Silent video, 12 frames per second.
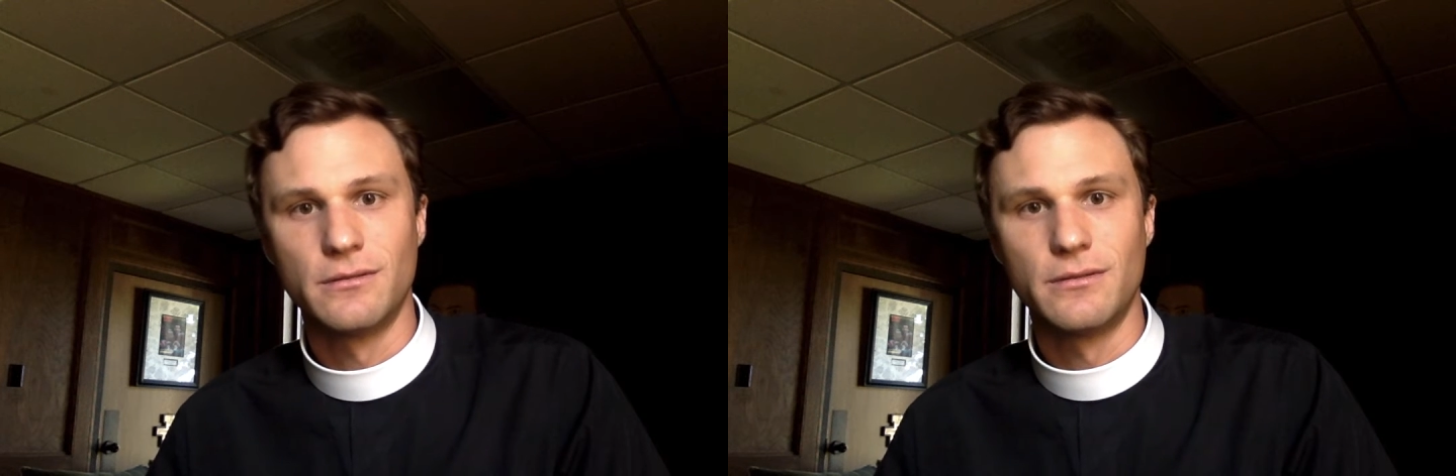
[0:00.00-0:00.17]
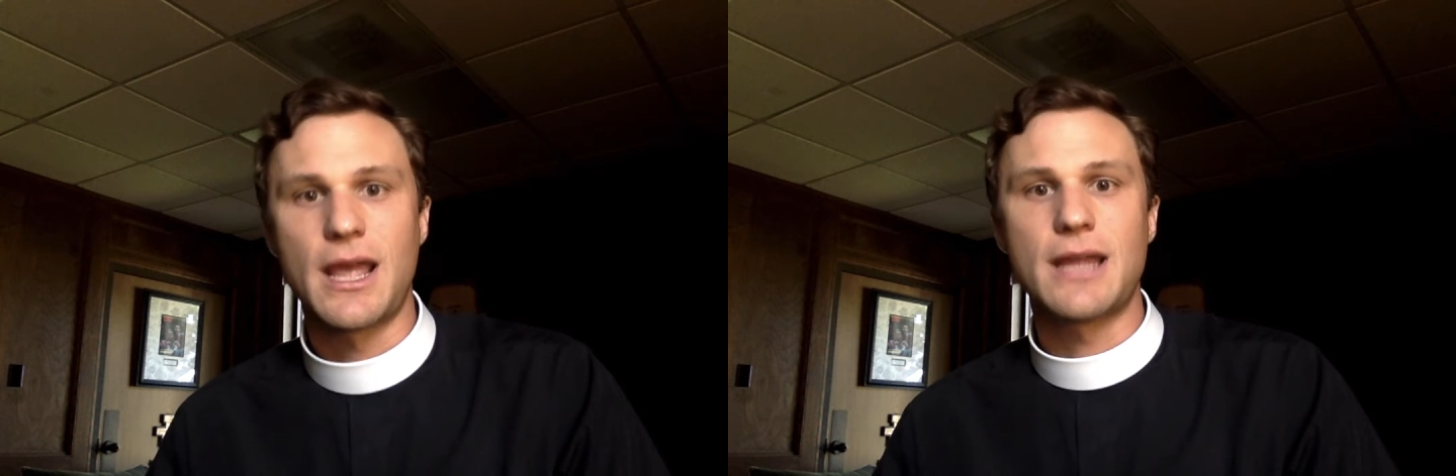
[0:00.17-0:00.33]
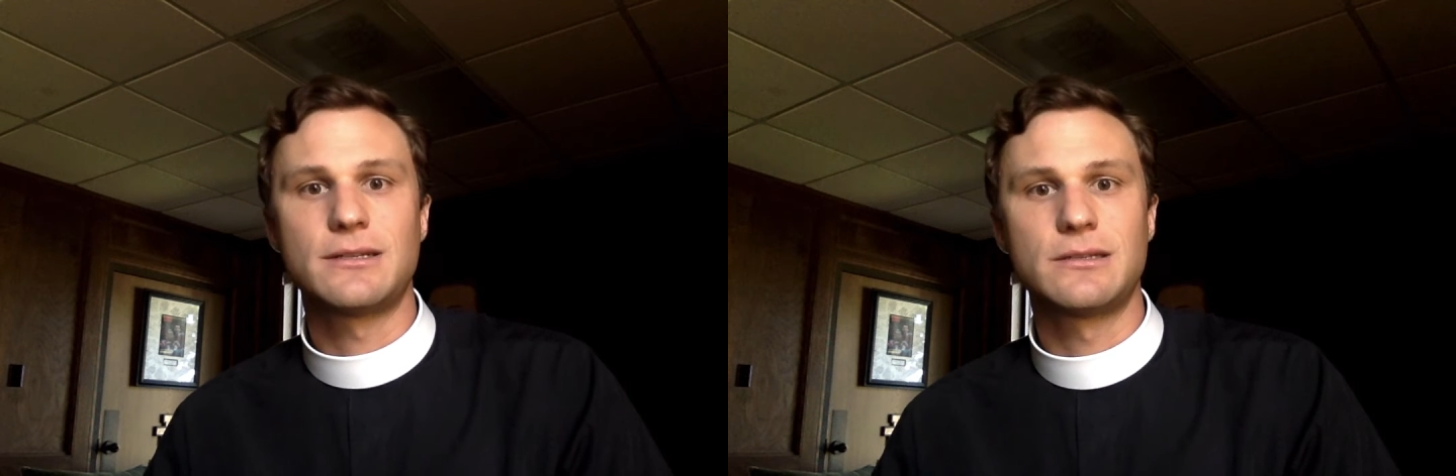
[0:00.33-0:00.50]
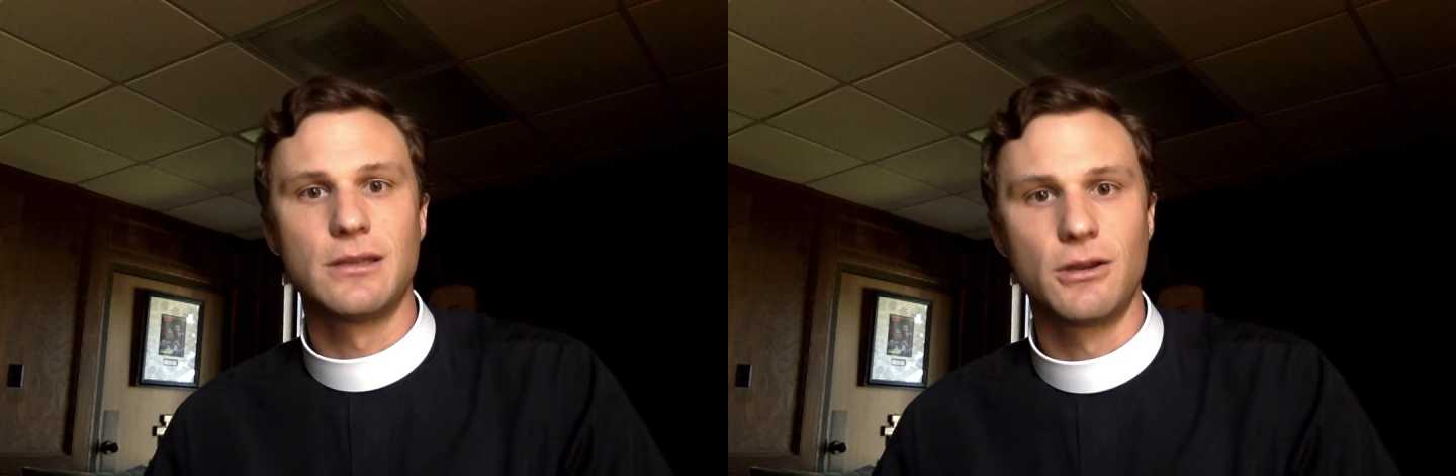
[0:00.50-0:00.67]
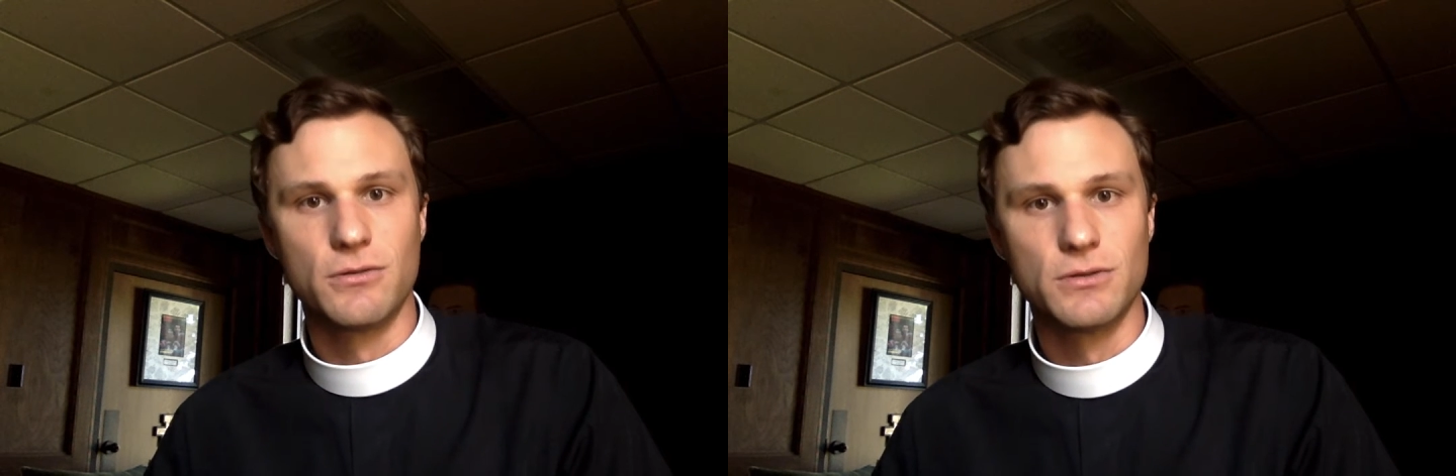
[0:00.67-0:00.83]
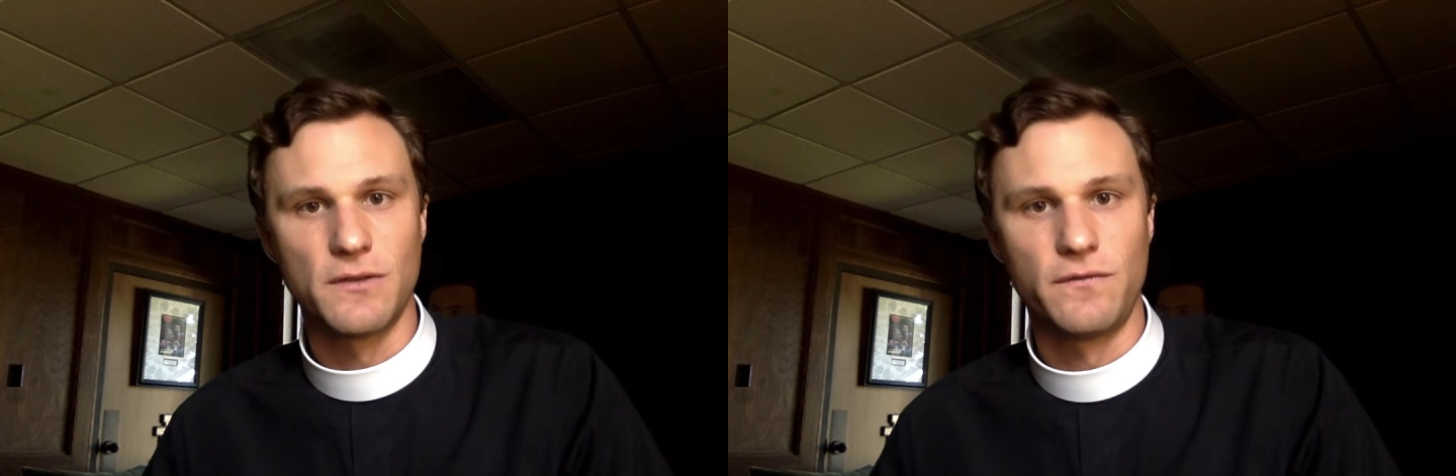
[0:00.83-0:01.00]
That's the
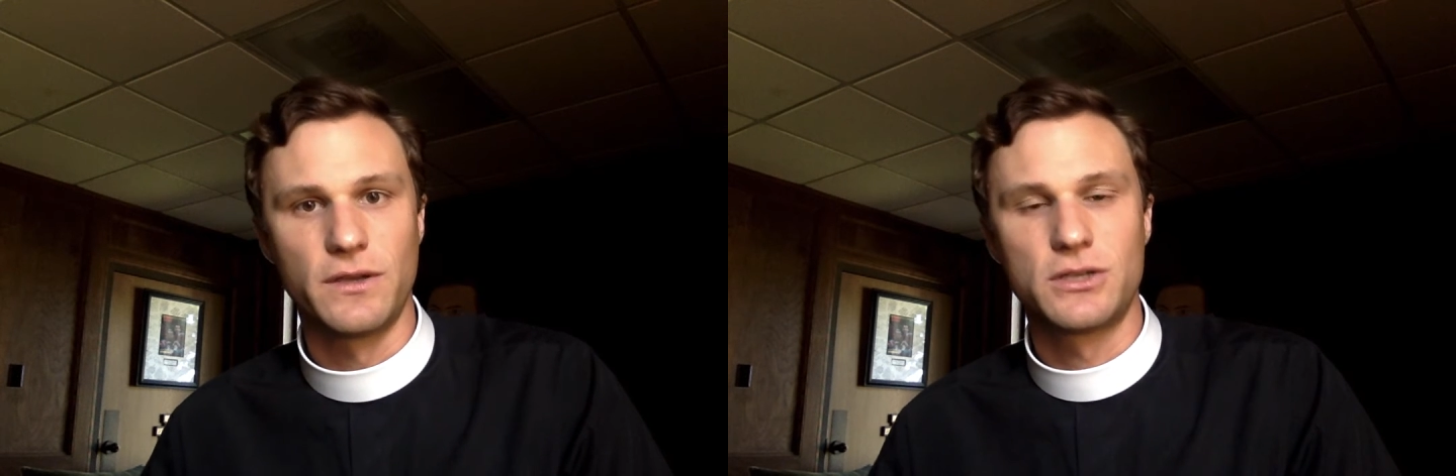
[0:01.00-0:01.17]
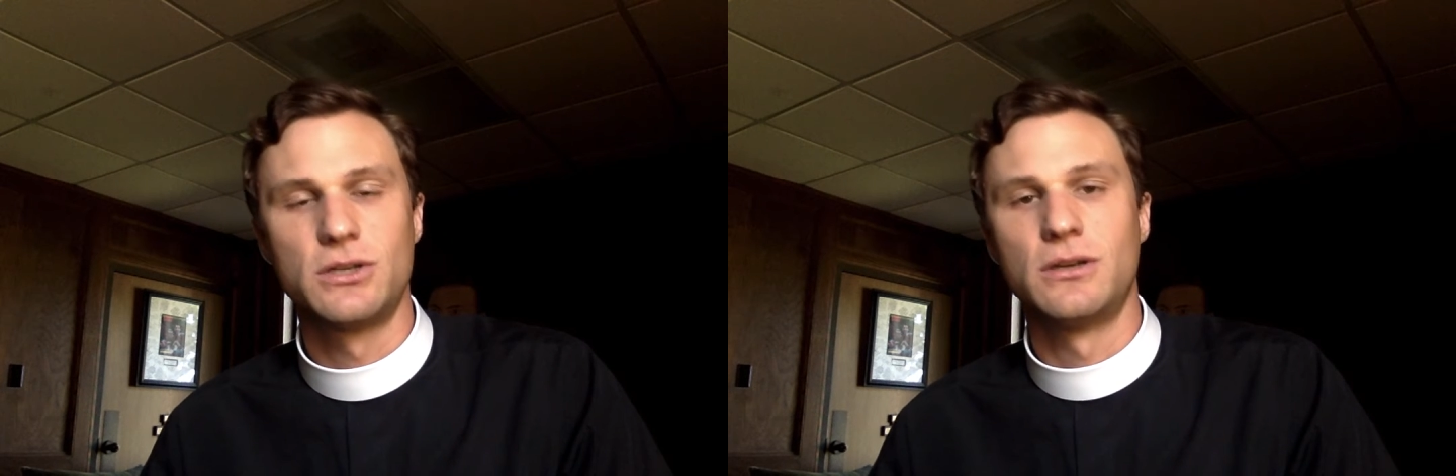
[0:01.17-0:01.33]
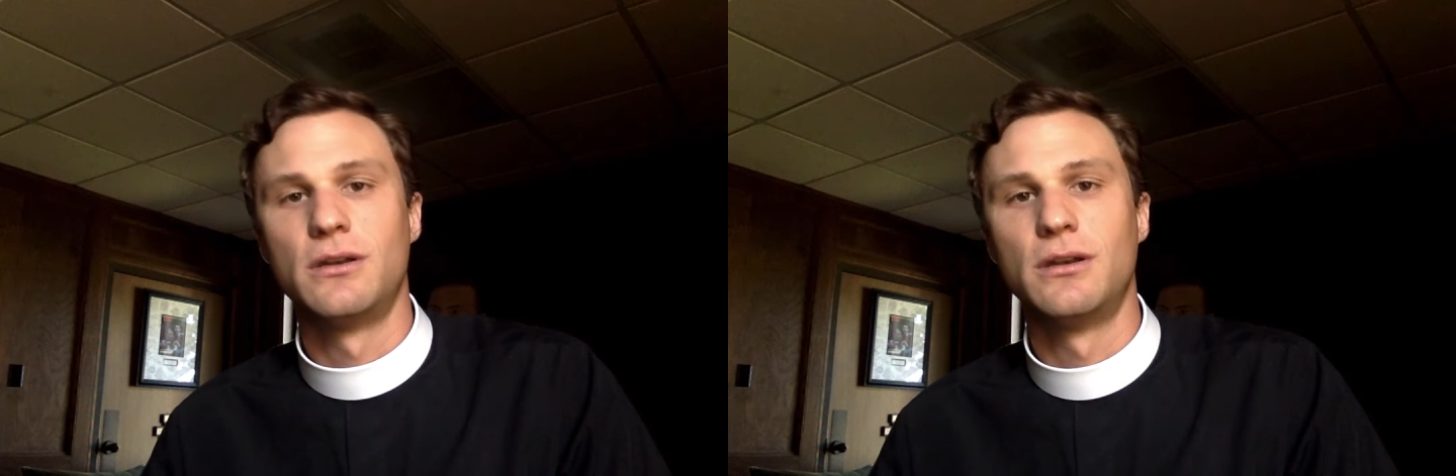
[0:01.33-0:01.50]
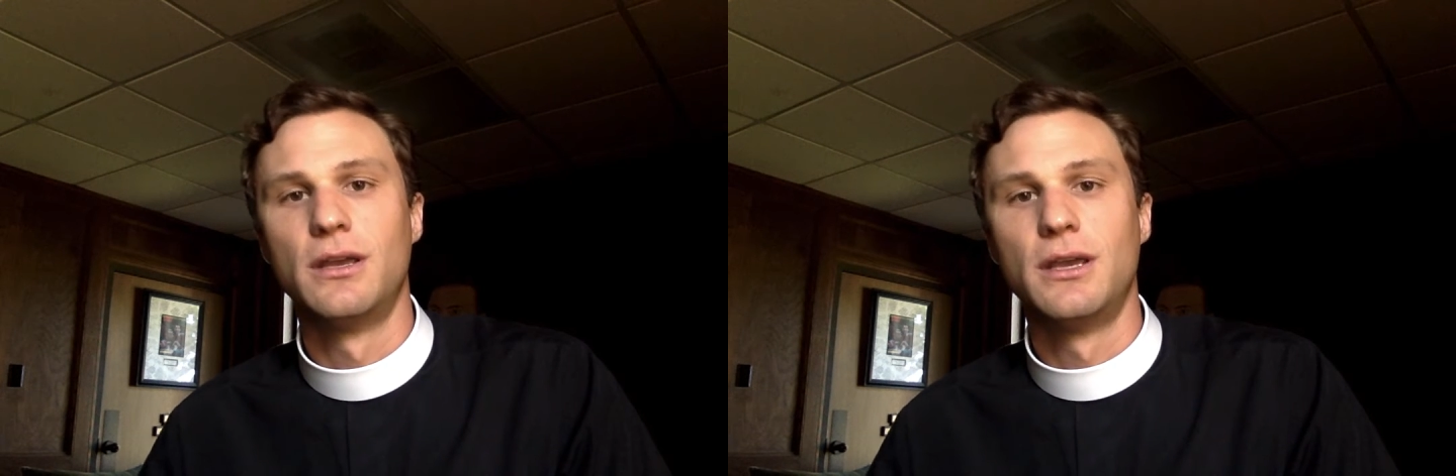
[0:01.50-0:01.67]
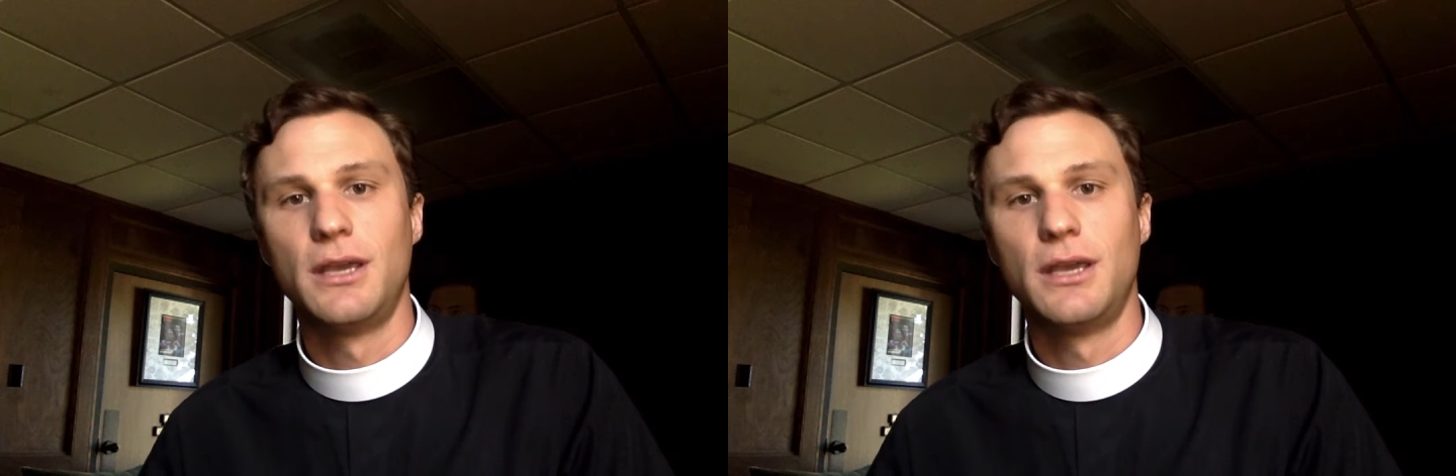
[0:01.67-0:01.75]
crucifixion